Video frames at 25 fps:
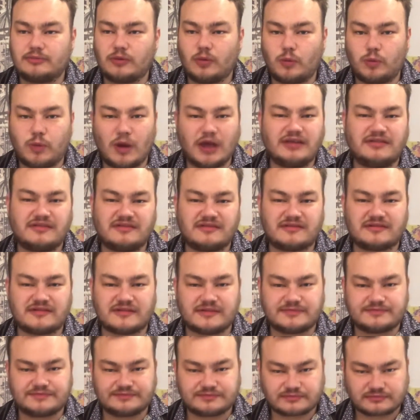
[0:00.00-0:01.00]
waste,
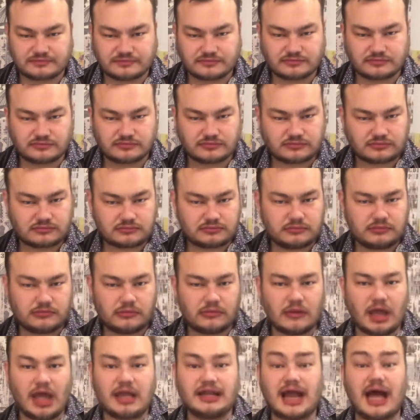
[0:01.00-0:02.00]

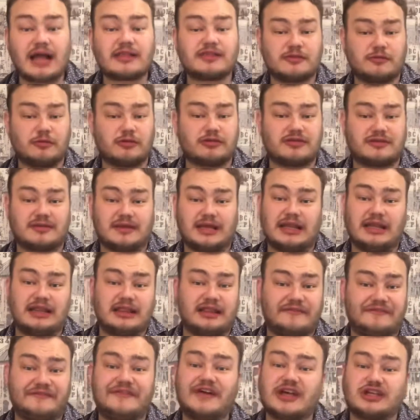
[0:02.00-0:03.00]
and that's what's killing
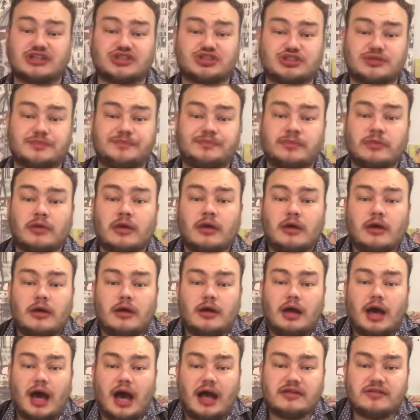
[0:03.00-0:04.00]
the fish.
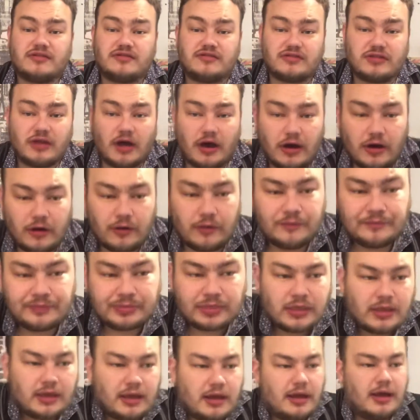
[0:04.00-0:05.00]
And so
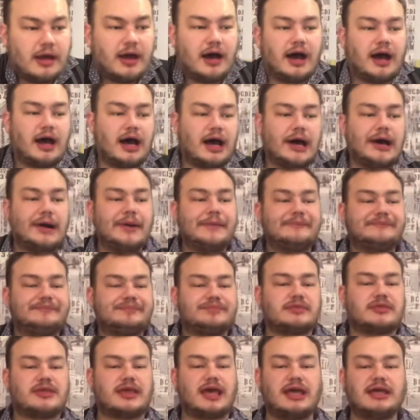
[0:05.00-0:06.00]

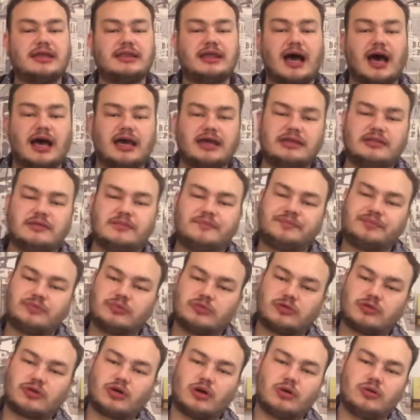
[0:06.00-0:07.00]
K-9
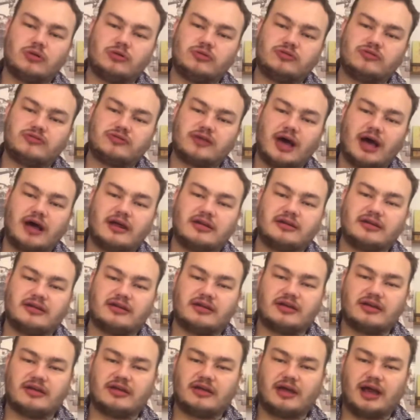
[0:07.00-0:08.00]
goes
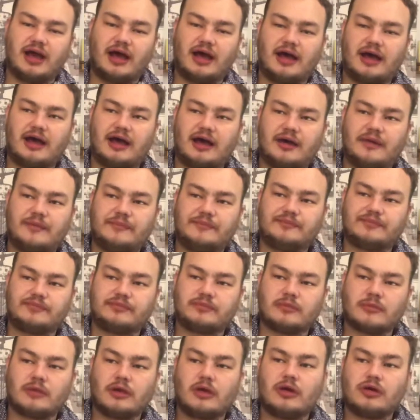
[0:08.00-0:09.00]
under,
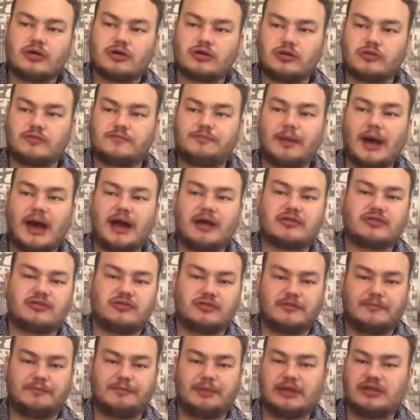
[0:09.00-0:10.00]
goes back to
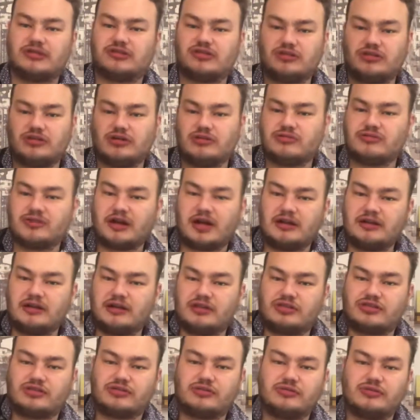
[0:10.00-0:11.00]
the beach and goes
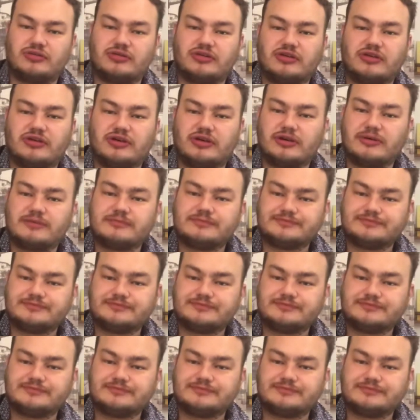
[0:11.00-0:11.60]
under through the